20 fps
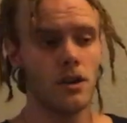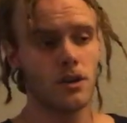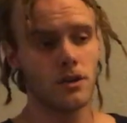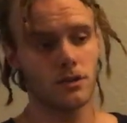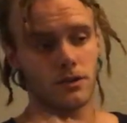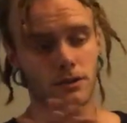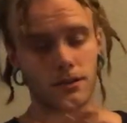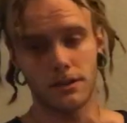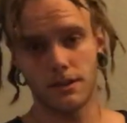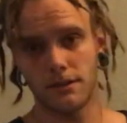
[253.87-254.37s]

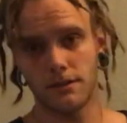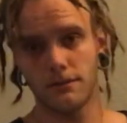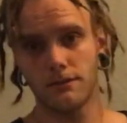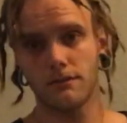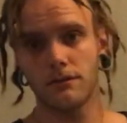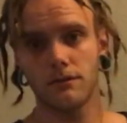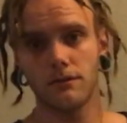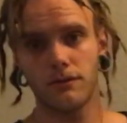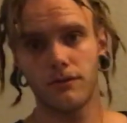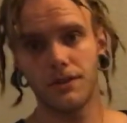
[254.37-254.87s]
so that it
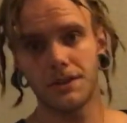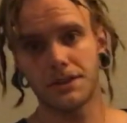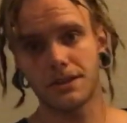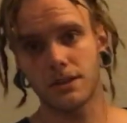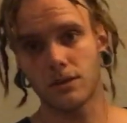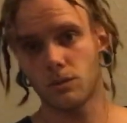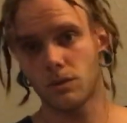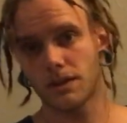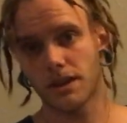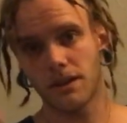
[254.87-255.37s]
fits
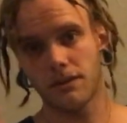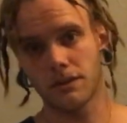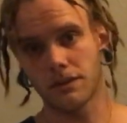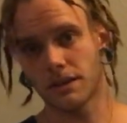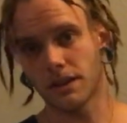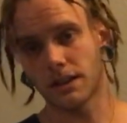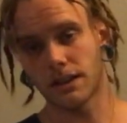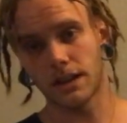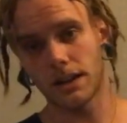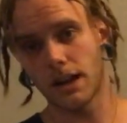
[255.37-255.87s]
in with
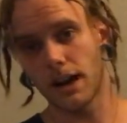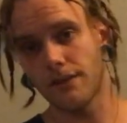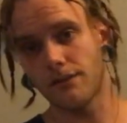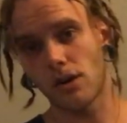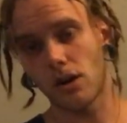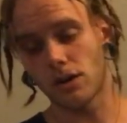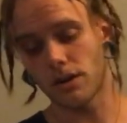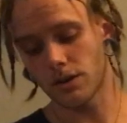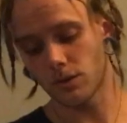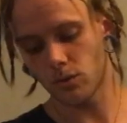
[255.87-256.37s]
everything that I've
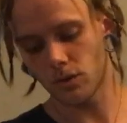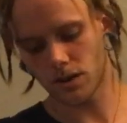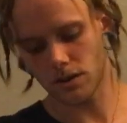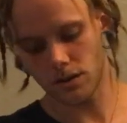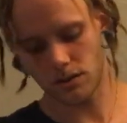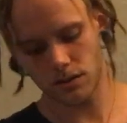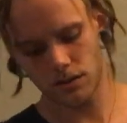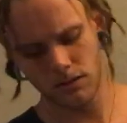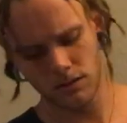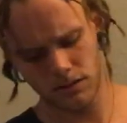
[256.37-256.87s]
already
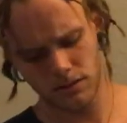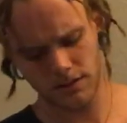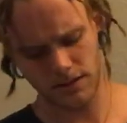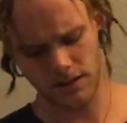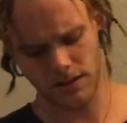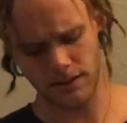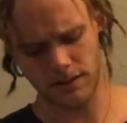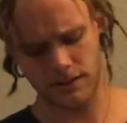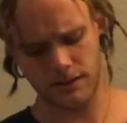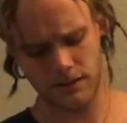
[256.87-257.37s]
worked.
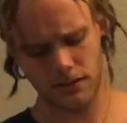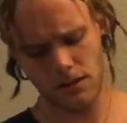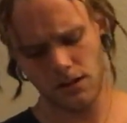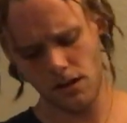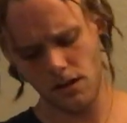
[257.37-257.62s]
Since